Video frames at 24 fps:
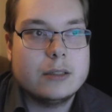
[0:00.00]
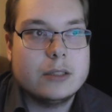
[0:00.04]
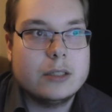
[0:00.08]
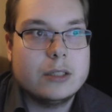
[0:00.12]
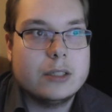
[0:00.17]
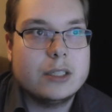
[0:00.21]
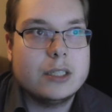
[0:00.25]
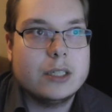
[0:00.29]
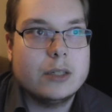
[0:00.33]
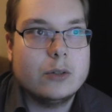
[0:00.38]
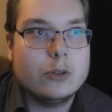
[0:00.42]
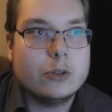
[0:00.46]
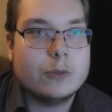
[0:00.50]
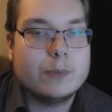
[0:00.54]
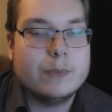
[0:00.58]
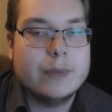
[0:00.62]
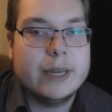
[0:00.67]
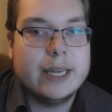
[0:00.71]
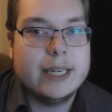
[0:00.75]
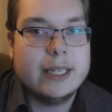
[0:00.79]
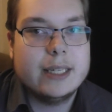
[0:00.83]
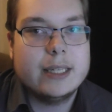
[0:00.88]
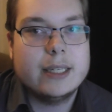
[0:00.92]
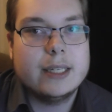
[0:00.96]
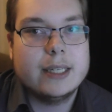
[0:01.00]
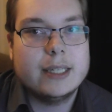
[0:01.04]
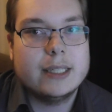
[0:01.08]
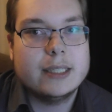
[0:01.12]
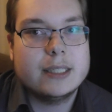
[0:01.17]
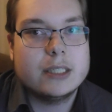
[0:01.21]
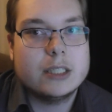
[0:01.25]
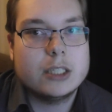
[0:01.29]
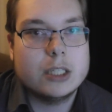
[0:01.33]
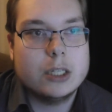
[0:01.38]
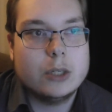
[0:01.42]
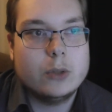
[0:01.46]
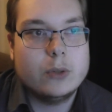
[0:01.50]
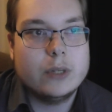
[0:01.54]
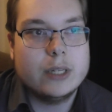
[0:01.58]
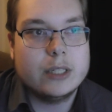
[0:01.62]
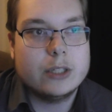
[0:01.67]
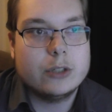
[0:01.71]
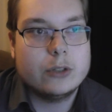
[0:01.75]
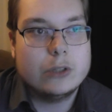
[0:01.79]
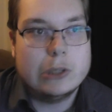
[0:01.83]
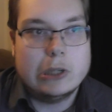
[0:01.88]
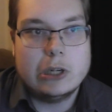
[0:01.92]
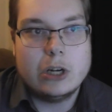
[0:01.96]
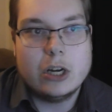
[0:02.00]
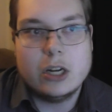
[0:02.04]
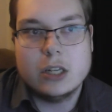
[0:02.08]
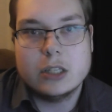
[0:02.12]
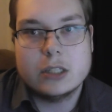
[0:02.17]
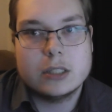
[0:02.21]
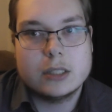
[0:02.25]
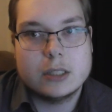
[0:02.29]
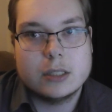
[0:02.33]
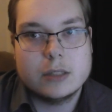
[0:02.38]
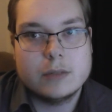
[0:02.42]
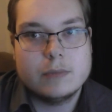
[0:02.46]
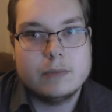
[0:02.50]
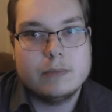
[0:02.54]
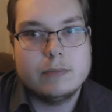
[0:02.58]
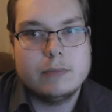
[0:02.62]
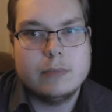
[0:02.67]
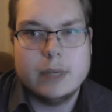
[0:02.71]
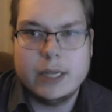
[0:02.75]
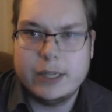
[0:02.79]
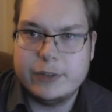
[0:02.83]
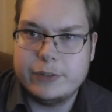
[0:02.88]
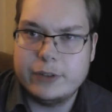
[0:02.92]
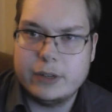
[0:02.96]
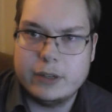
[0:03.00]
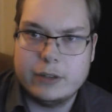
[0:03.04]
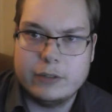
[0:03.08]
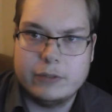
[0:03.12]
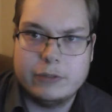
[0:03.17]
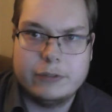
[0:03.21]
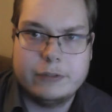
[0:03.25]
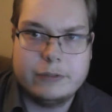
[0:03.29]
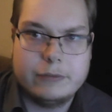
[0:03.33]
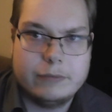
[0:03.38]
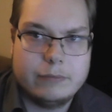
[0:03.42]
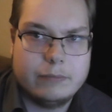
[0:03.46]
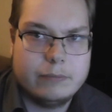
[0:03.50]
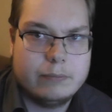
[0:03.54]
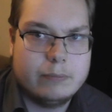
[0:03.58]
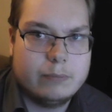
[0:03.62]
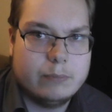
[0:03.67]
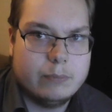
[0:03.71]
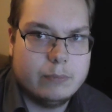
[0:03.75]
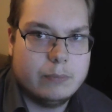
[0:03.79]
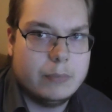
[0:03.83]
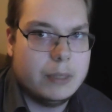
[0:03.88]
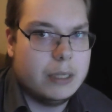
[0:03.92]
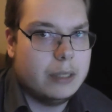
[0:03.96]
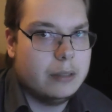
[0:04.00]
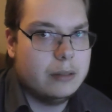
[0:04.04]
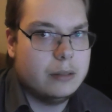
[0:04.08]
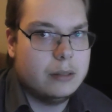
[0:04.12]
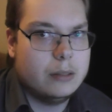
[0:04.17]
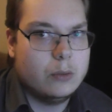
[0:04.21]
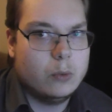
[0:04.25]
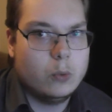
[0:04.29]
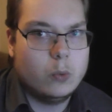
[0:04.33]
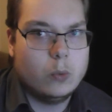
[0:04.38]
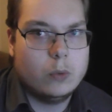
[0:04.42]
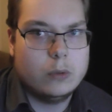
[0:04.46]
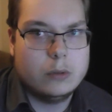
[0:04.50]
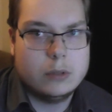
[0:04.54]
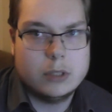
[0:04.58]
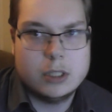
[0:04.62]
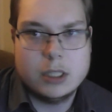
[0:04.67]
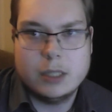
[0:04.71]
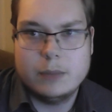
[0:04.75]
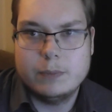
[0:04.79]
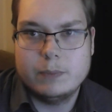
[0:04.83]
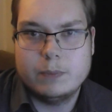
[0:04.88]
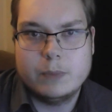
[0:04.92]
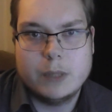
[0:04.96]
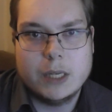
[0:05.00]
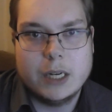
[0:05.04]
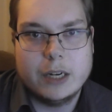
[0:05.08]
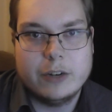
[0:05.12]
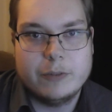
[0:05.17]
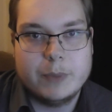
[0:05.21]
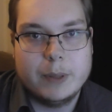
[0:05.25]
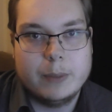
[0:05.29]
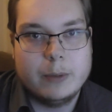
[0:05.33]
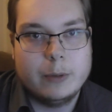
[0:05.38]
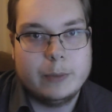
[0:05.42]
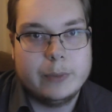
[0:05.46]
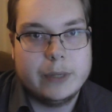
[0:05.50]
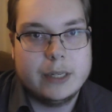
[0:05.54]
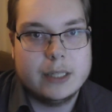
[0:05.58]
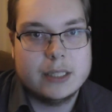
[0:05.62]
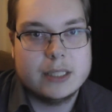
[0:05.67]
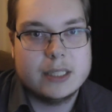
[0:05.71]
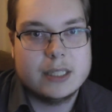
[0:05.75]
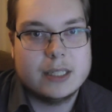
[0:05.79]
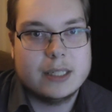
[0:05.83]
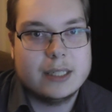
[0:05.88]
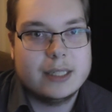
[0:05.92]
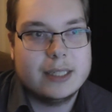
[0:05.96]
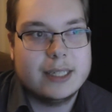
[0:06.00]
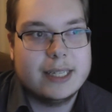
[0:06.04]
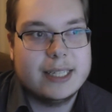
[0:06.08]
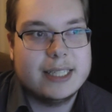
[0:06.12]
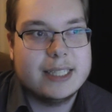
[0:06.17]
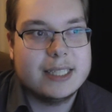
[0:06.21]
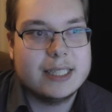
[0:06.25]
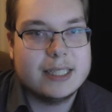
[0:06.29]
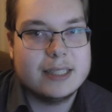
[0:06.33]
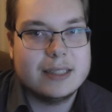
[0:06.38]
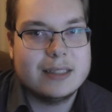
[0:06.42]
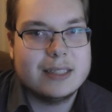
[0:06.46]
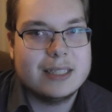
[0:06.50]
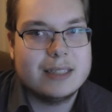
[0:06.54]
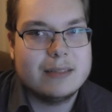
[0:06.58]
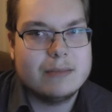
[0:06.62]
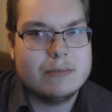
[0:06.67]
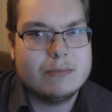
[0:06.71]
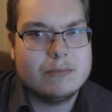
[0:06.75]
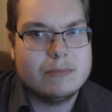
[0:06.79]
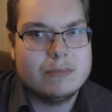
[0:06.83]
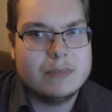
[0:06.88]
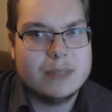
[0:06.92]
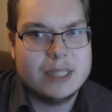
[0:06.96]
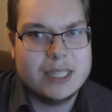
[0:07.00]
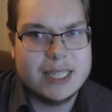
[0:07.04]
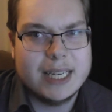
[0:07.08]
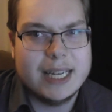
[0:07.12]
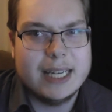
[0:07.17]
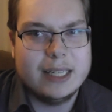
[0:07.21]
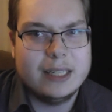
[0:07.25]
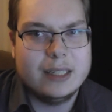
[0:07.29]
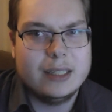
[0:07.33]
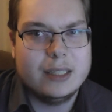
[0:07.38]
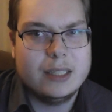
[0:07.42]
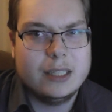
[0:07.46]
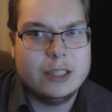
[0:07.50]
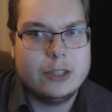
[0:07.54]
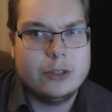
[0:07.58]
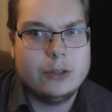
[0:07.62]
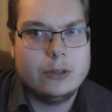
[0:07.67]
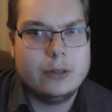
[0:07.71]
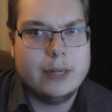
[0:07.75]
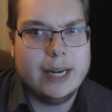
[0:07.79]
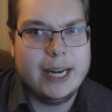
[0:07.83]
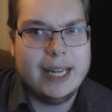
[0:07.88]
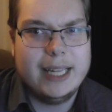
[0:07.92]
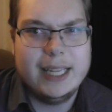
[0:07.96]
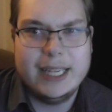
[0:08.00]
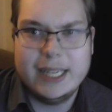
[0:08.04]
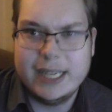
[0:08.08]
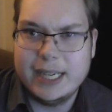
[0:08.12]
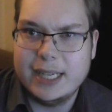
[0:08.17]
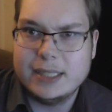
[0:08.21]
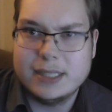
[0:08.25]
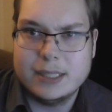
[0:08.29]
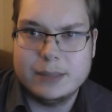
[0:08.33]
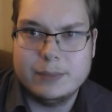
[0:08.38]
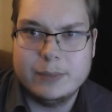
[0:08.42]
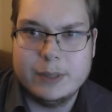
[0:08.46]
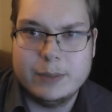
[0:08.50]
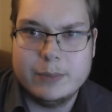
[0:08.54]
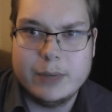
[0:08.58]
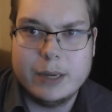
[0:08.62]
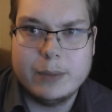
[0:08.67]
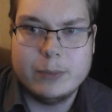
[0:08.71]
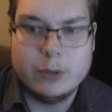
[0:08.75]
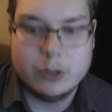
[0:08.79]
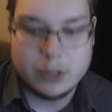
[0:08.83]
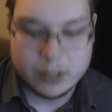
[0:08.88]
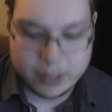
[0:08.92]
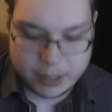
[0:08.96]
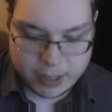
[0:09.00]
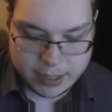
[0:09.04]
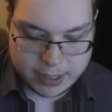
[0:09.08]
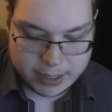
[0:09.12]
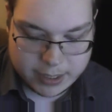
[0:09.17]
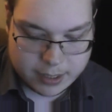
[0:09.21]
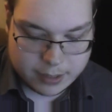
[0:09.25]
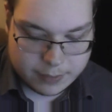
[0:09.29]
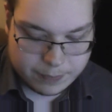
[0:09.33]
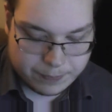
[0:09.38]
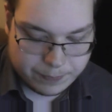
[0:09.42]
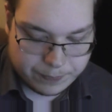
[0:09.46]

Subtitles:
Don't make it so that you can't make fun of some kind of people, because it's then you alienate them, in my book at least.